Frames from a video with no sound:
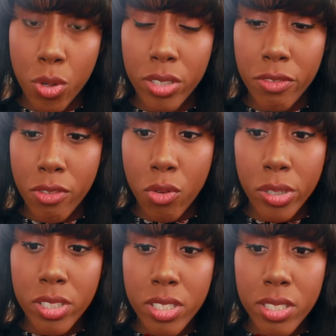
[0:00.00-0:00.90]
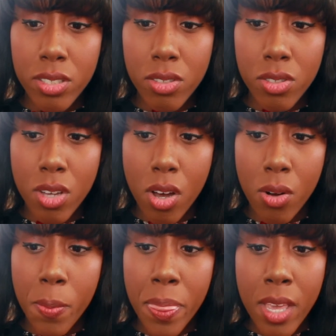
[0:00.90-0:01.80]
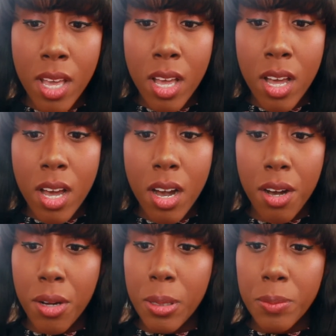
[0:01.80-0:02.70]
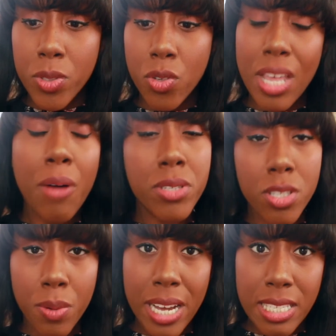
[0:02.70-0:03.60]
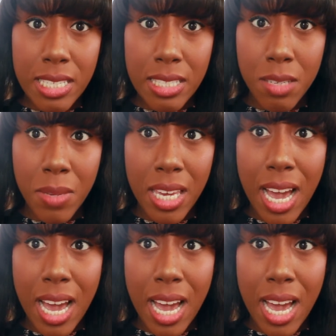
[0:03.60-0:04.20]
or, origins. So um, so that was surprising to me.